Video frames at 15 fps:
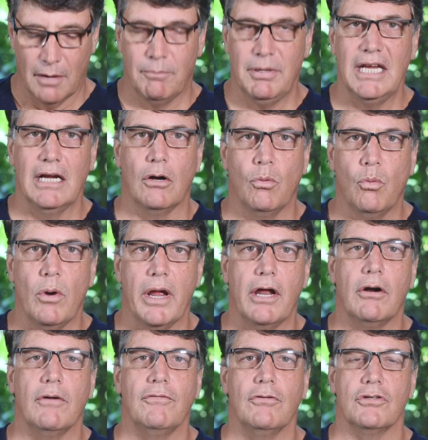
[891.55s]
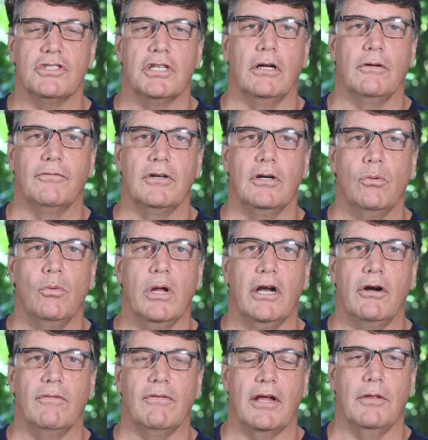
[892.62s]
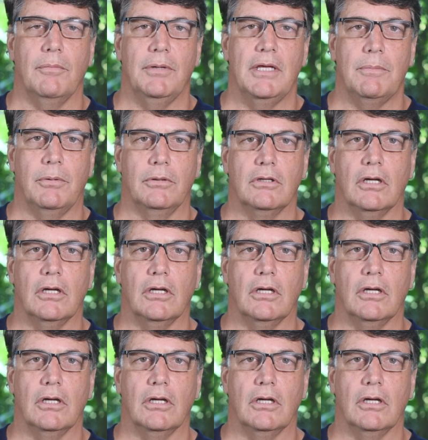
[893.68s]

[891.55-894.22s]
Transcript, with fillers: Being aware of yourself and aware of other people,